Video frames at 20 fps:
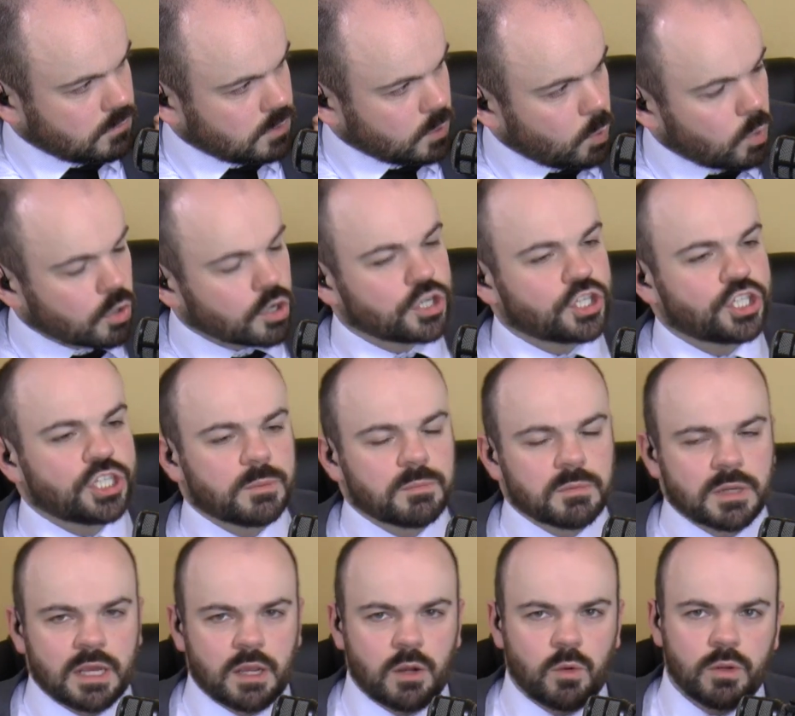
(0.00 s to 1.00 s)
Worship
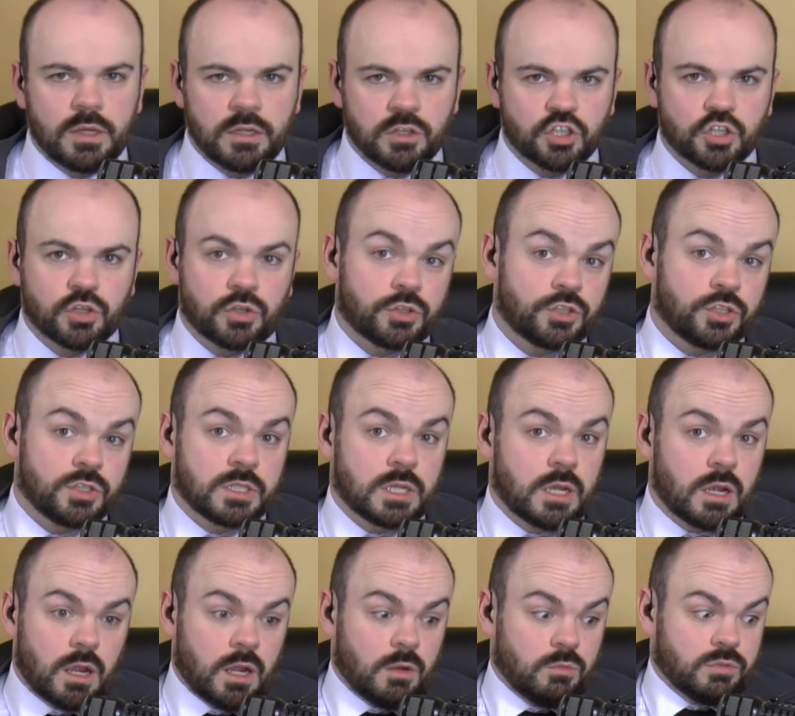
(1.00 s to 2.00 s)
now in churches.
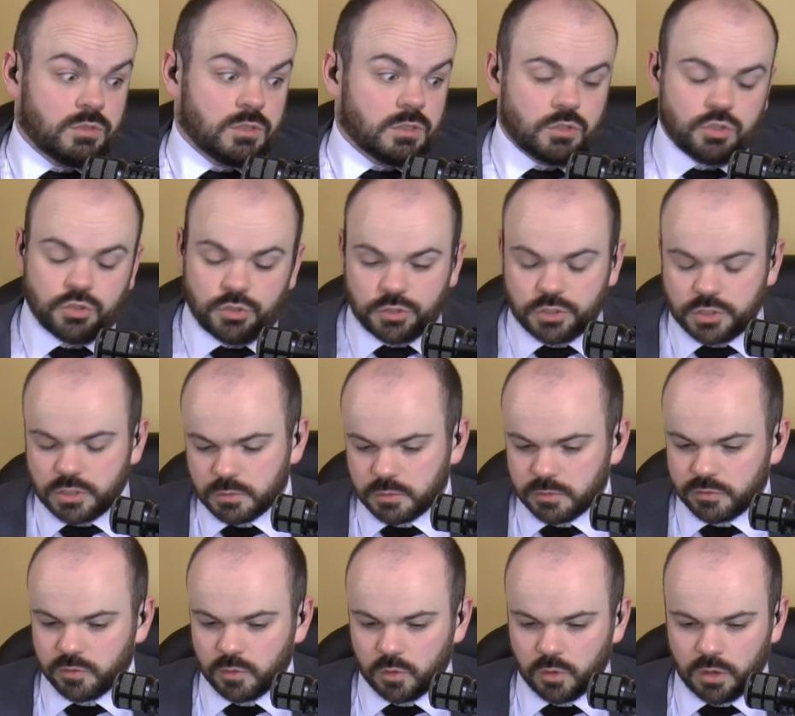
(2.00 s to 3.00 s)
I was at churches
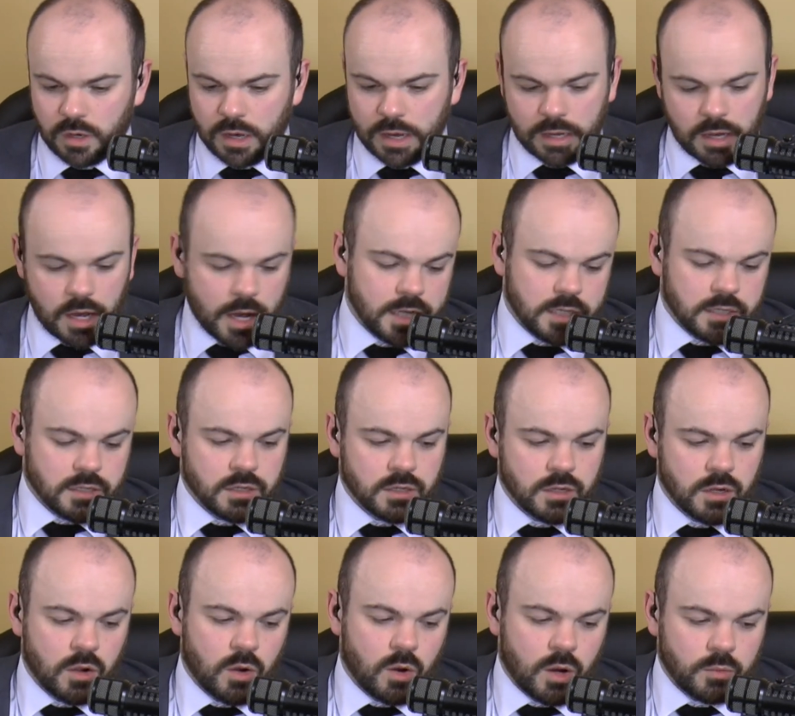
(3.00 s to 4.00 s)
before, and I didn't
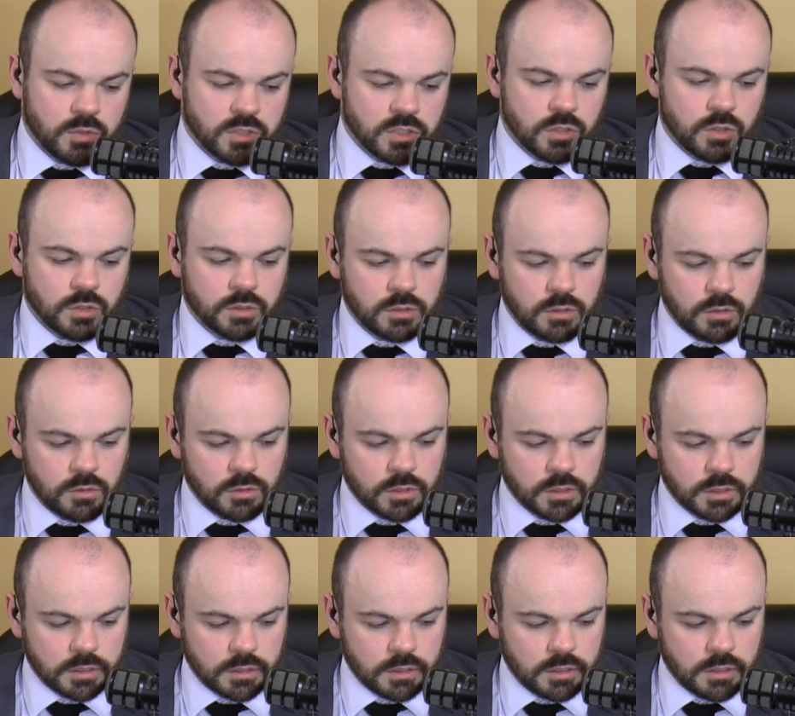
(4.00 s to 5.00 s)
know. I was young in the
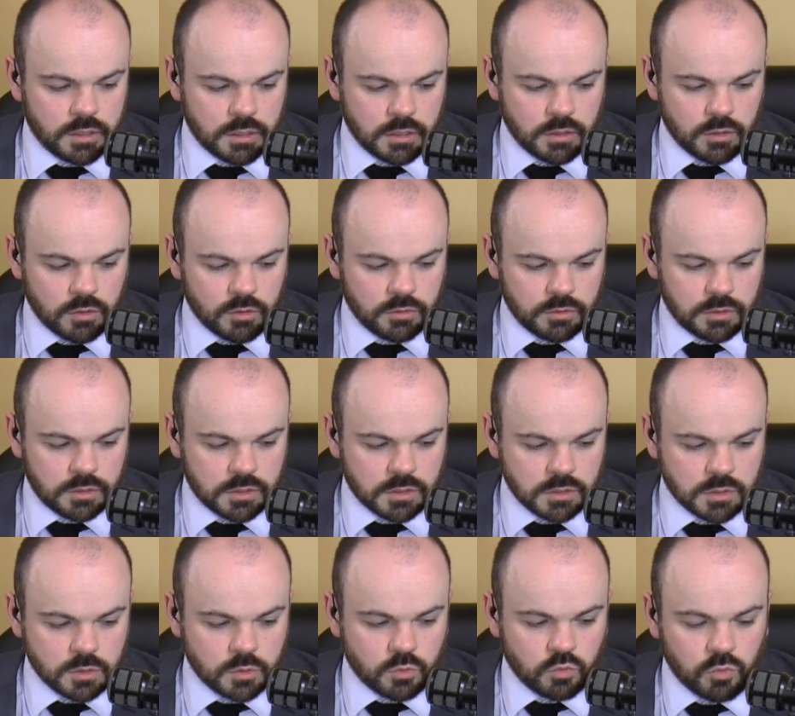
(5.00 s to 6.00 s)
Lord, and I didn't know that
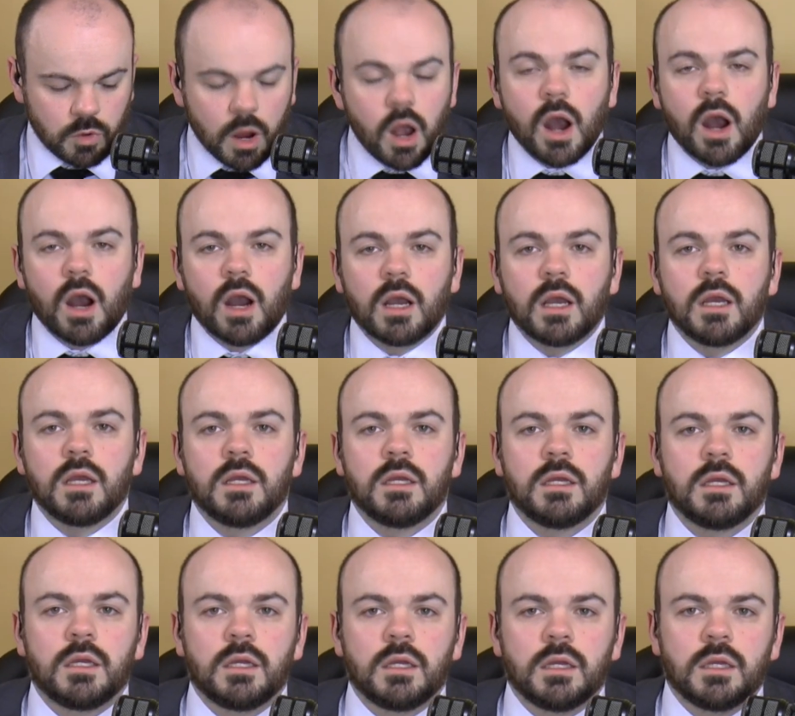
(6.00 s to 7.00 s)
this is wrong.
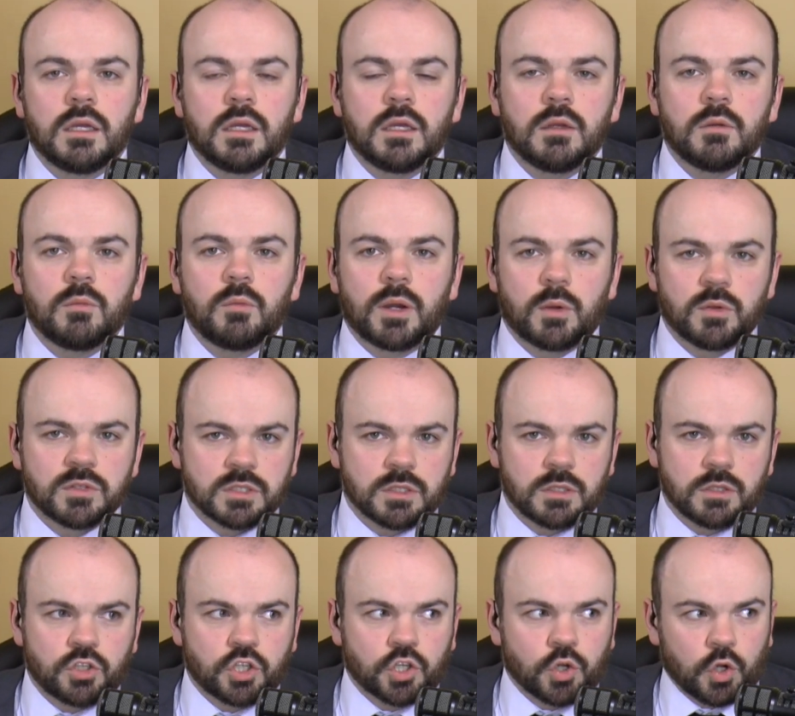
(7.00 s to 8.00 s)
When I was at
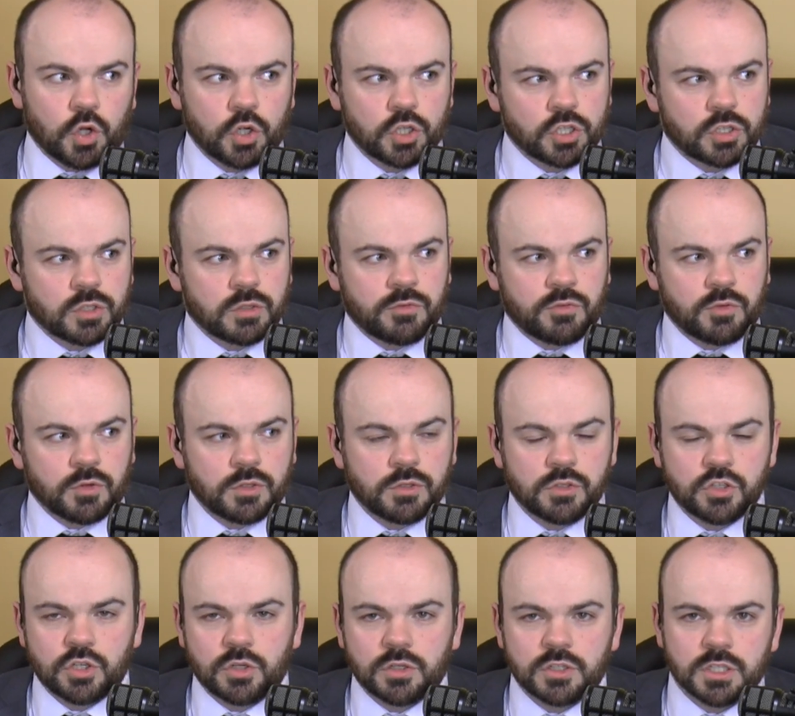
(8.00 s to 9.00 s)
a church, the first
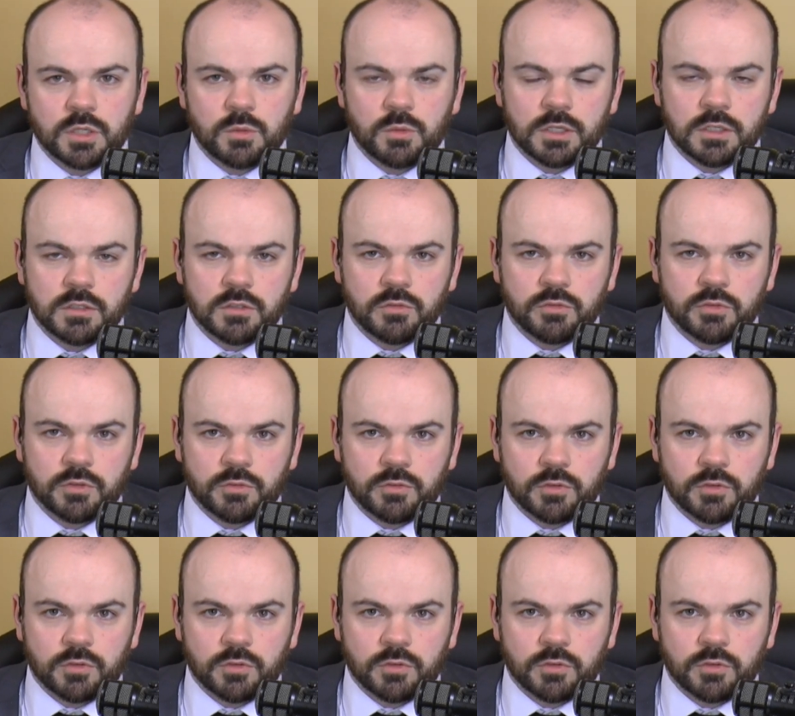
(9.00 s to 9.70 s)
church I went to for the